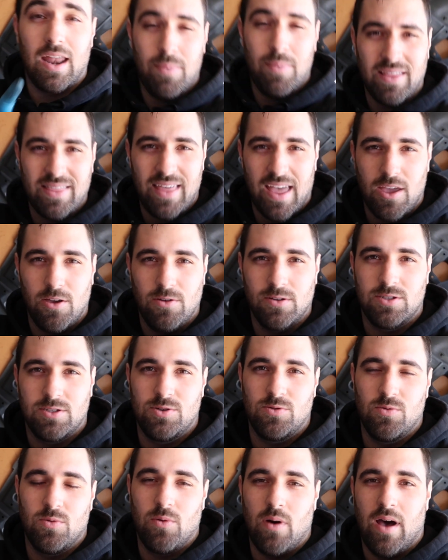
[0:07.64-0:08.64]
And a big thank you
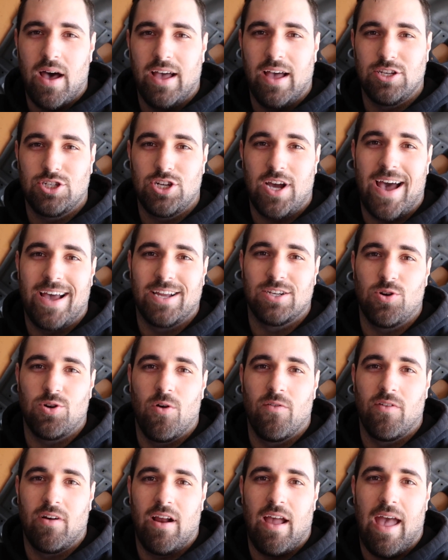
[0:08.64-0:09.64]
to uh, Josh
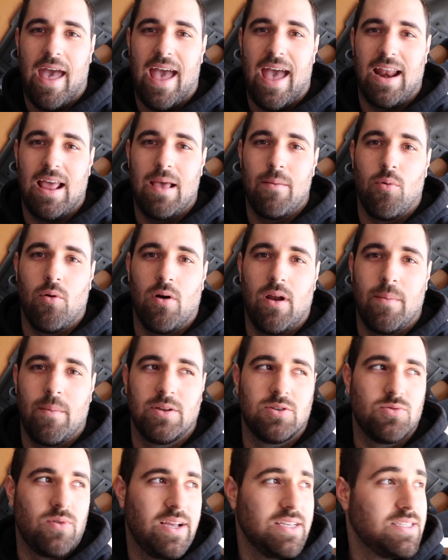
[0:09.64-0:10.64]
over at Import
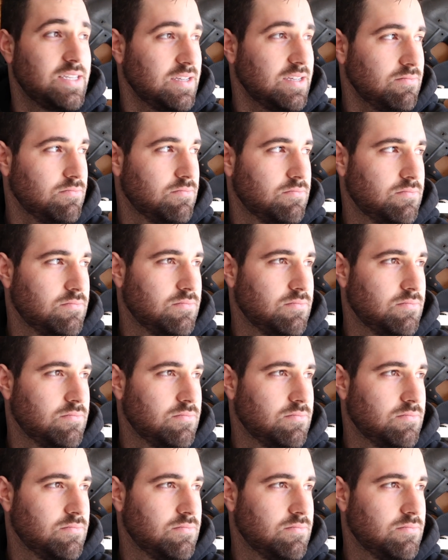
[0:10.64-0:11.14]
Image Racing.